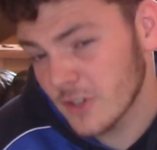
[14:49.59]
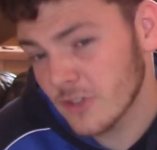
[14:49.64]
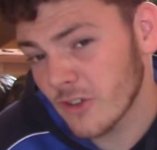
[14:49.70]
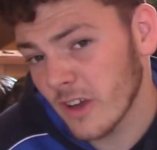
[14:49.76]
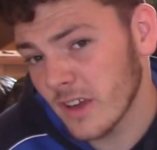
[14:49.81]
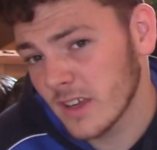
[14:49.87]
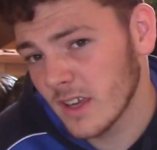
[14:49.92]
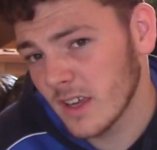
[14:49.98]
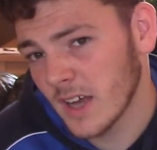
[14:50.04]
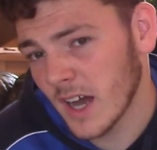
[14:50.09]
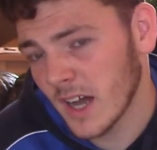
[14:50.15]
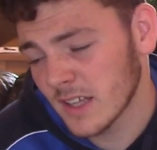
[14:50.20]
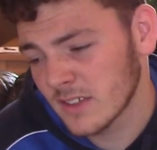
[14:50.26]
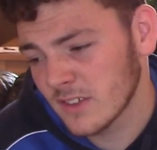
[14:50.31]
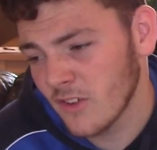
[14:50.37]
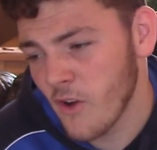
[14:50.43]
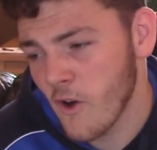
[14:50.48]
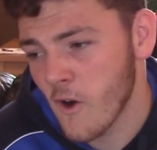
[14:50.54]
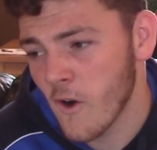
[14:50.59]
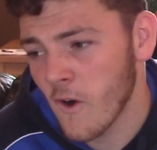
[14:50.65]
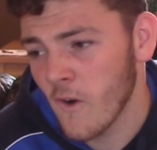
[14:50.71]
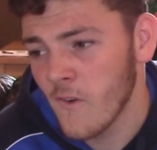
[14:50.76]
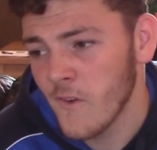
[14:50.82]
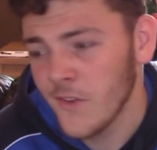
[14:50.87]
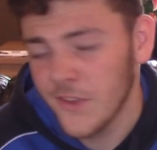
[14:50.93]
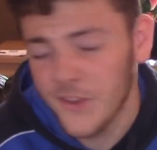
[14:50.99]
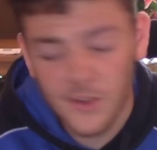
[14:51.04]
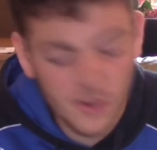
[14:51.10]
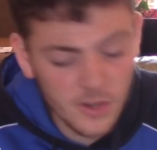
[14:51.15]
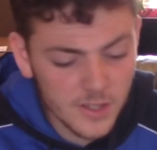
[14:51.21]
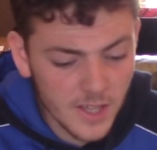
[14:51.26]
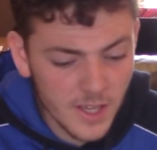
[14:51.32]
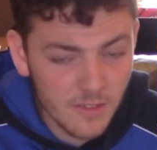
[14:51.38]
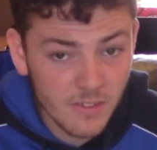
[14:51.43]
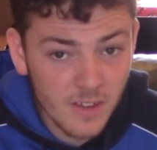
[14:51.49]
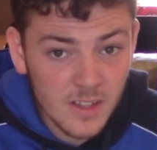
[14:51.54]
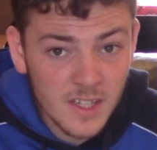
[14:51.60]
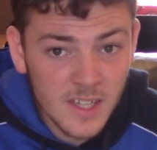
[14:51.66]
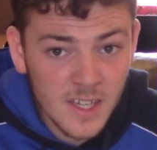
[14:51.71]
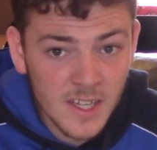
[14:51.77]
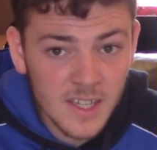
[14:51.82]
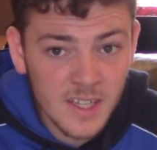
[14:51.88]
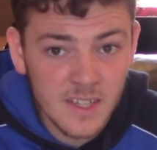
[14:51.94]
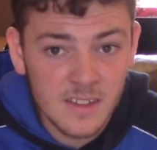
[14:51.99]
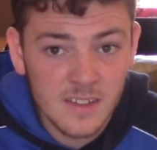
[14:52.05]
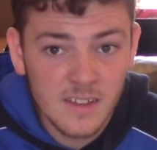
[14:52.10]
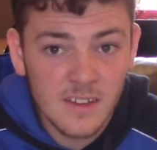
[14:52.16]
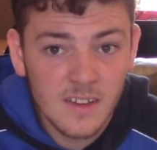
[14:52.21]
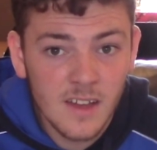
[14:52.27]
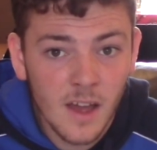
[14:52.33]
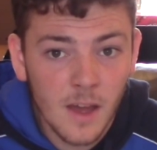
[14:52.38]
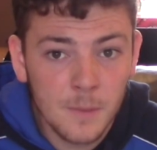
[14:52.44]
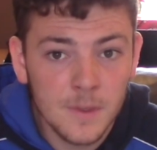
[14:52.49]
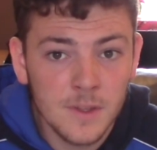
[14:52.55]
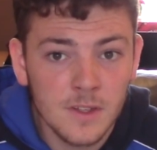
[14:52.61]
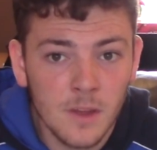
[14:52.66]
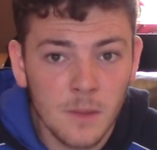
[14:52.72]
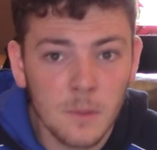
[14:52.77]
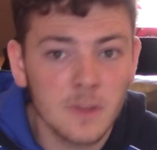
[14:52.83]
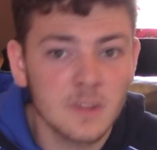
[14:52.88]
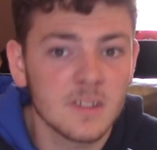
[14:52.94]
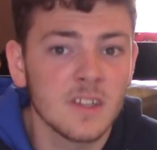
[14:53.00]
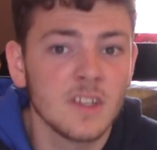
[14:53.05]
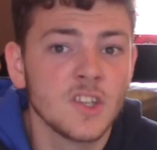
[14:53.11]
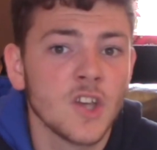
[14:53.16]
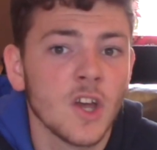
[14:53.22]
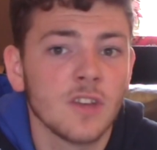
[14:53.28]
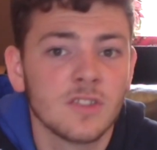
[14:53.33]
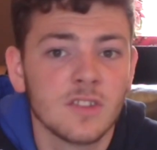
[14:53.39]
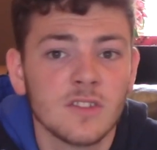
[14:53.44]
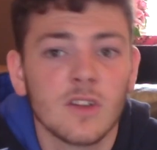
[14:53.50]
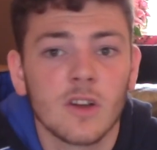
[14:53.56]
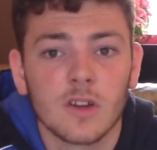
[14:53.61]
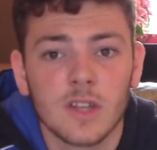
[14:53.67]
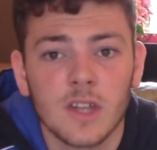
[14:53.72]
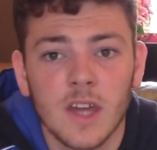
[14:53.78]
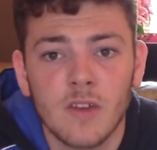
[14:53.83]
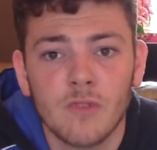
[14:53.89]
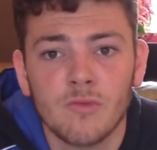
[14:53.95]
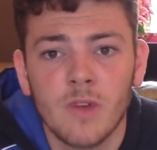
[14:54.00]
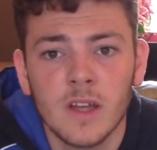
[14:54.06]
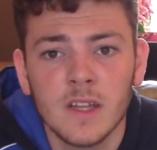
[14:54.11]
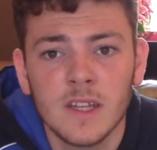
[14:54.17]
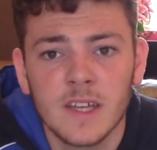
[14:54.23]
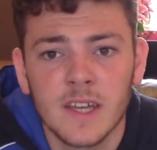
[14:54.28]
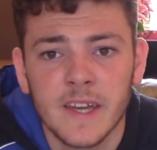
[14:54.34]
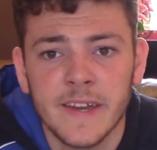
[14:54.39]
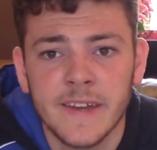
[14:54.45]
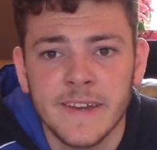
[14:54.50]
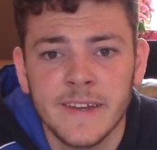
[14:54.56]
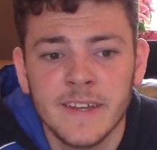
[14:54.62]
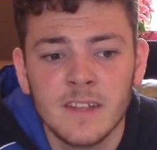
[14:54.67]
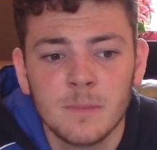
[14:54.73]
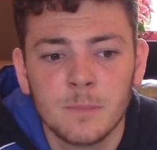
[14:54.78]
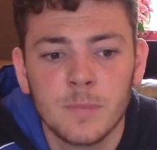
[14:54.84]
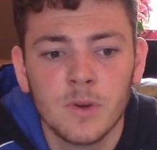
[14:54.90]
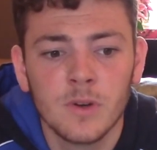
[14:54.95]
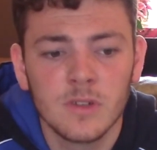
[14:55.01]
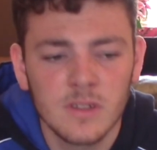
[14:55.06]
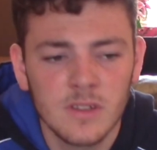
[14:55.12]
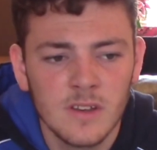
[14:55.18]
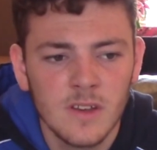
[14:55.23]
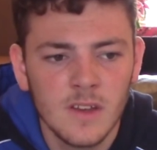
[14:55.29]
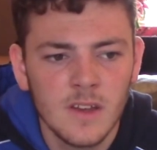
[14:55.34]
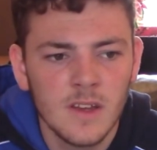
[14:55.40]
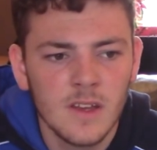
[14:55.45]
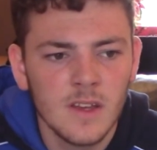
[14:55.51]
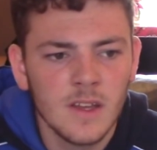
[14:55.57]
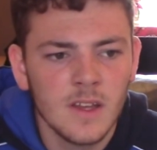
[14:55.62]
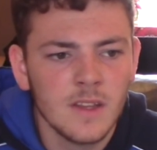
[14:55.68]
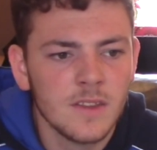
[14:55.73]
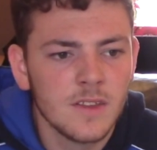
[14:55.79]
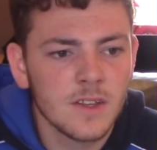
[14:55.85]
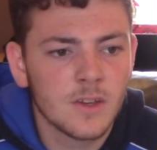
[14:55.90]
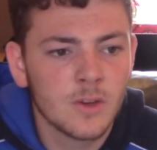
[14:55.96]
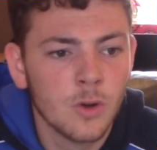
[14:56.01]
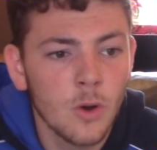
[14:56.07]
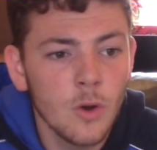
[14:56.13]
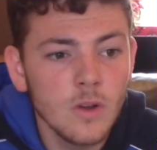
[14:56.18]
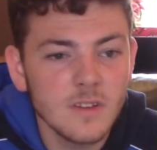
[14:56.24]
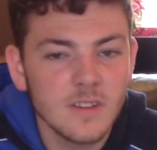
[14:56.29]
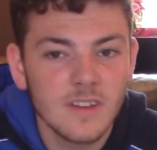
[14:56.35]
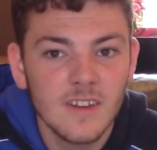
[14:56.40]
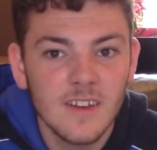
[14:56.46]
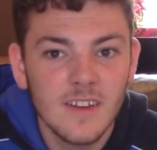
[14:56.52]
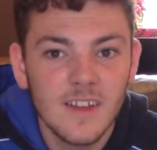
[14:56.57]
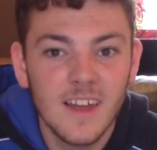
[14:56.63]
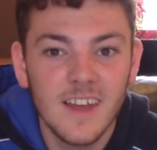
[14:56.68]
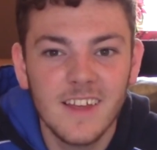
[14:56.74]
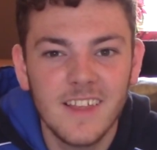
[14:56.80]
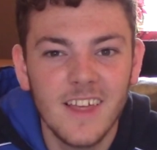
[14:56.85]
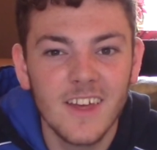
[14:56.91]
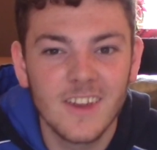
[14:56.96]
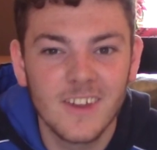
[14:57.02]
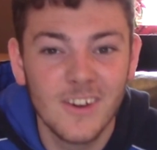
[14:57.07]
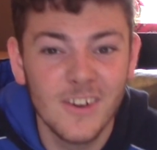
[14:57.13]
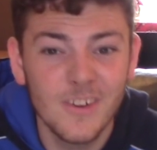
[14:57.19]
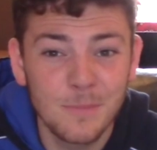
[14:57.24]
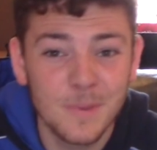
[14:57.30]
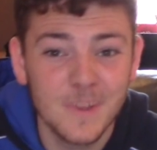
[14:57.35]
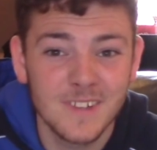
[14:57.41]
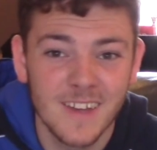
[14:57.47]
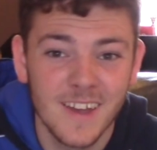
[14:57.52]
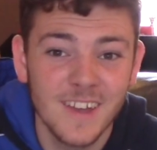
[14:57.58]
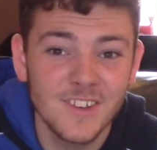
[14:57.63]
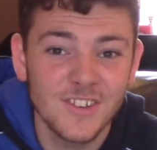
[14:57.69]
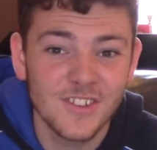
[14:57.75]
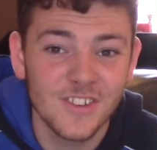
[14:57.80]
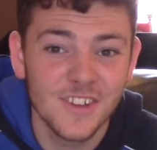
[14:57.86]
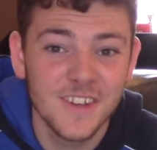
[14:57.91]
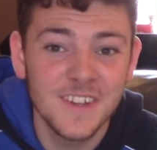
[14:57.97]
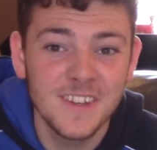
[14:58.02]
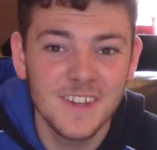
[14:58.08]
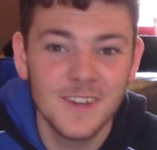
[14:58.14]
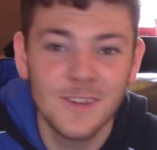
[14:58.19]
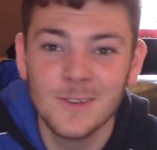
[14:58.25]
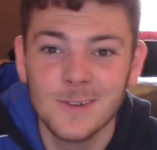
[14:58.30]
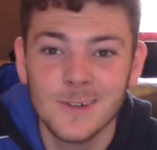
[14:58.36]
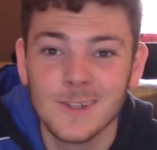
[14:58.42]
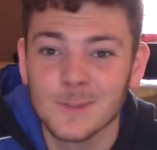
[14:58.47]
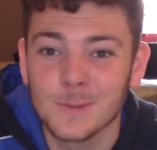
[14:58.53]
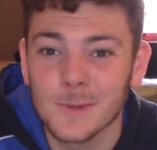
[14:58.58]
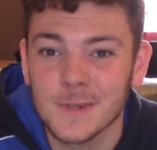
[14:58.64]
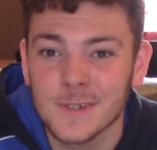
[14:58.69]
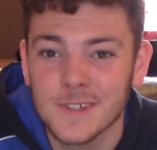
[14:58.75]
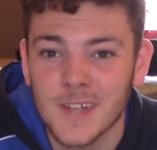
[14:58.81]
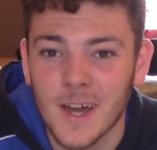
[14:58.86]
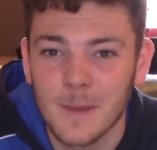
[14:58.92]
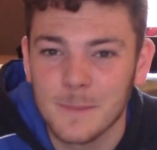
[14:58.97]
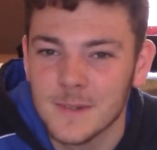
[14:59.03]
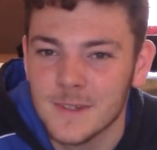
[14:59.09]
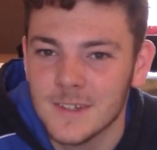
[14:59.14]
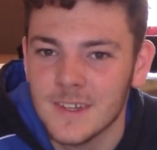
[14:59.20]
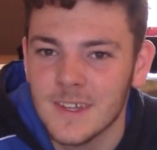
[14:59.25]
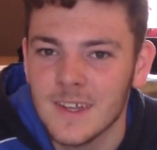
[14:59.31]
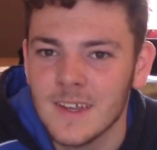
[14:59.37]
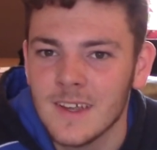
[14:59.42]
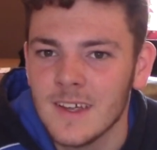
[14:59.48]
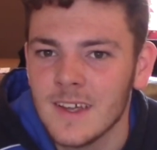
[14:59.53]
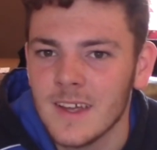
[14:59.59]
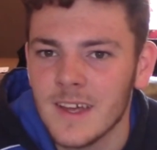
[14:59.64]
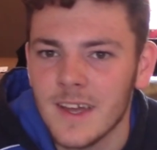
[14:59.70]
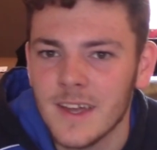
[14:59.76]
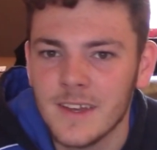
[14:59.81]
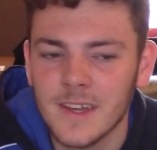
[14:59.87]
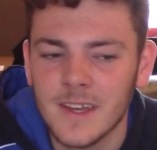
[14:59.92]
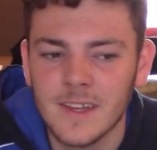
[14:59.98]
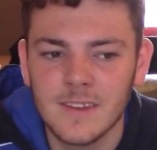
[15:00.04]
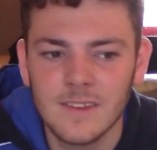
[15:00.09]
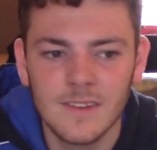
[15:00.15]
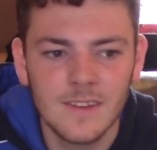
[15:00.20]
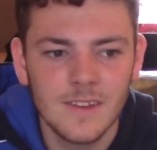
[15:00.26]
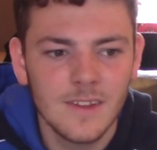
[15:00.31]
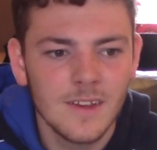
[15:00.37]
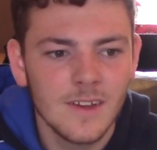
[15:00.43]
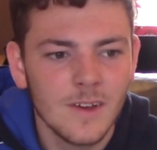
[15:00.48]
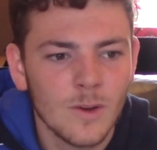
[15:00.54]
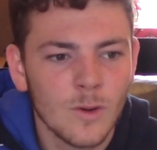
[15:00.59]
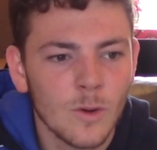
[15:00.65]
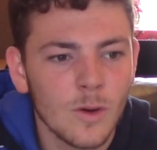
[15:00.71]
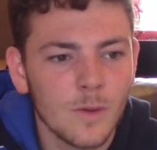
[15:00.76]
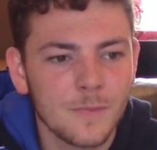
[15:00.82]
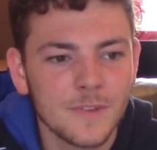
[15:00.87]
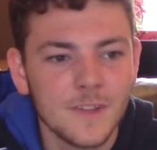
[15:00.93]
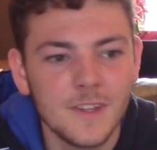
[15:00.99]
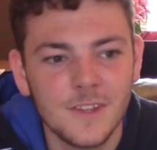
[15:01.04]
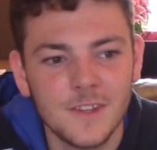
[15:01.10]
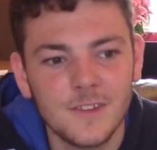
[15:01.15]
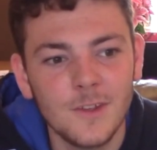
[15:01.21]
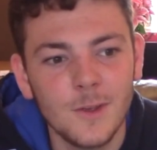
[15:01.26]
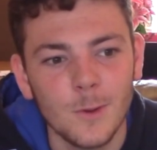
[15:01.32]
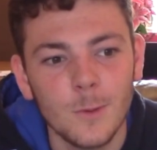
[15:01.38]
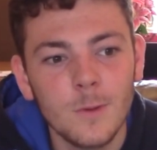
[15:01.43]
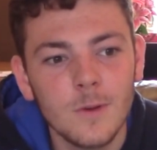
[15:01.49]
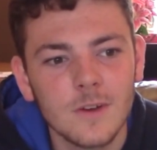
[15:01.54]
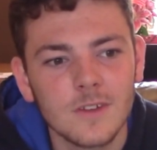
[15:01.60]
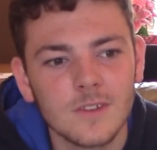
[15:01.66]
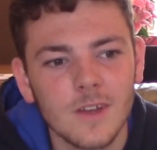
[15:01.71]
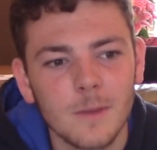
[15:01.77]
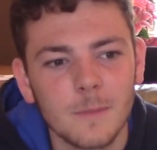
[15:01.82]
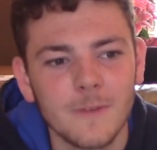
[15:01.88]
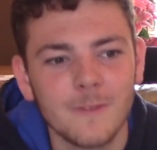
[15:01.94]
striker can't score, you're going to get relegated. I mean, I'm not saying Chelsea's not going to get relegated, but they could. They could potentially. Who knows what could happen. And then, hopefully they do, because that'd be